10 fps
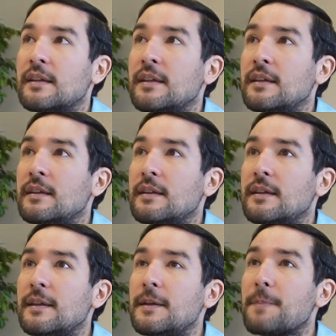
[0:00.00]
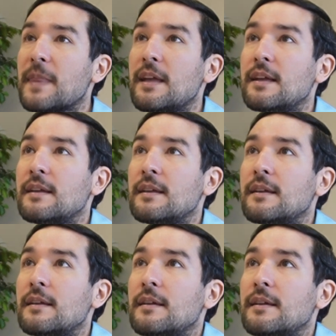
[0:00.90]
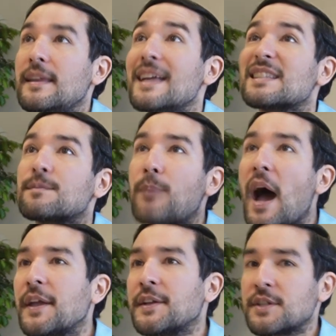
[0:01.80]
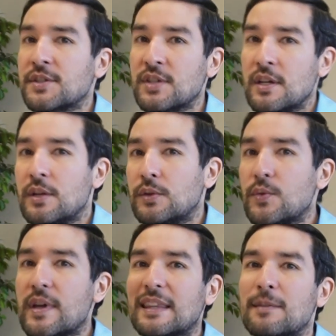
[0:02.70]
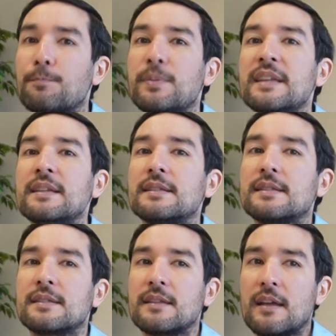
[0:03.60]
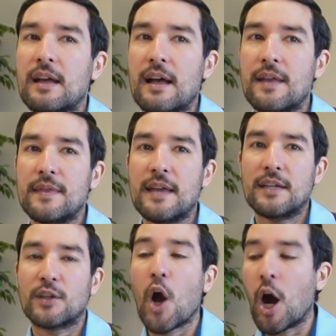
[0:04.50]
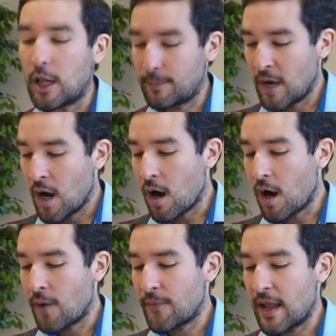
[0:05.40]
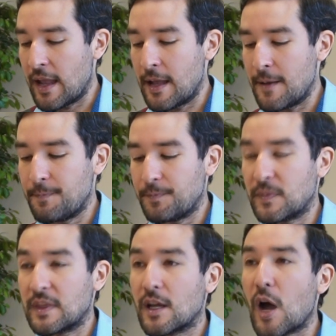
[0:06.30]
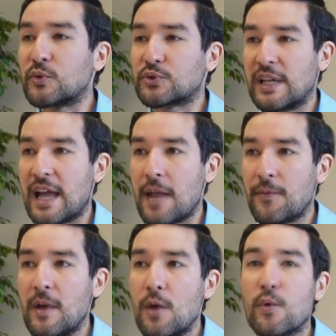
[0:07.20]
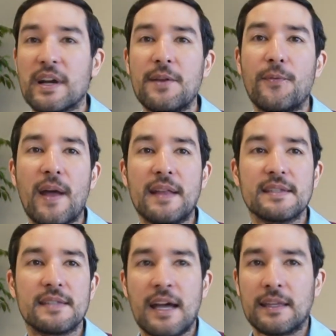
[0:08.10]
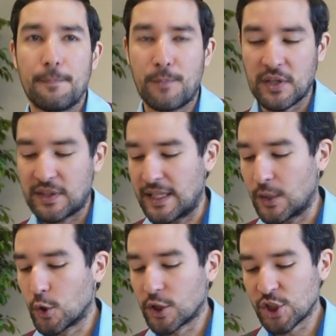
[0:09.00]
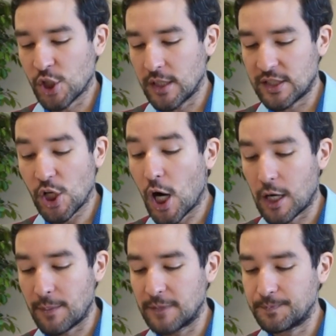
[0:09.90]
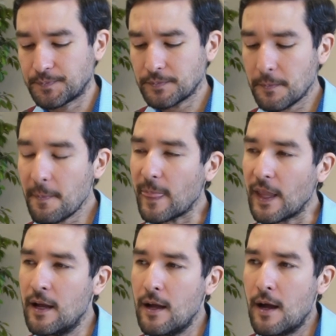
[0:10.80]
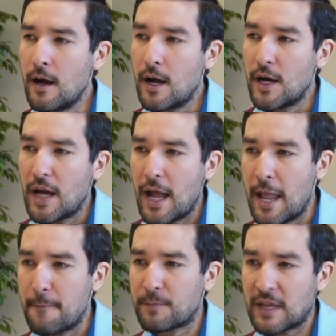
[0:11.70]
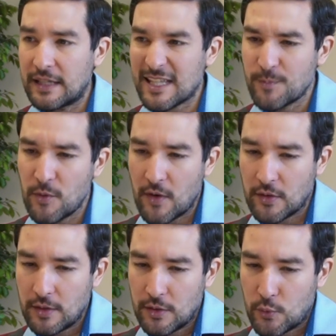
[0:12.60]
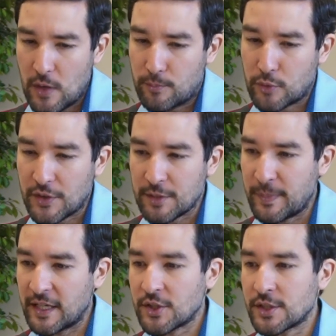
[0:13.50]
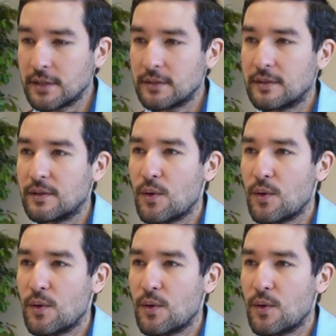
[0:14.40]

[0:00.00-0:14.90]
he, he, he aspires to that peace and that calm of um, country life, where he finds that particular charm. Um, let's move on to a broader picture.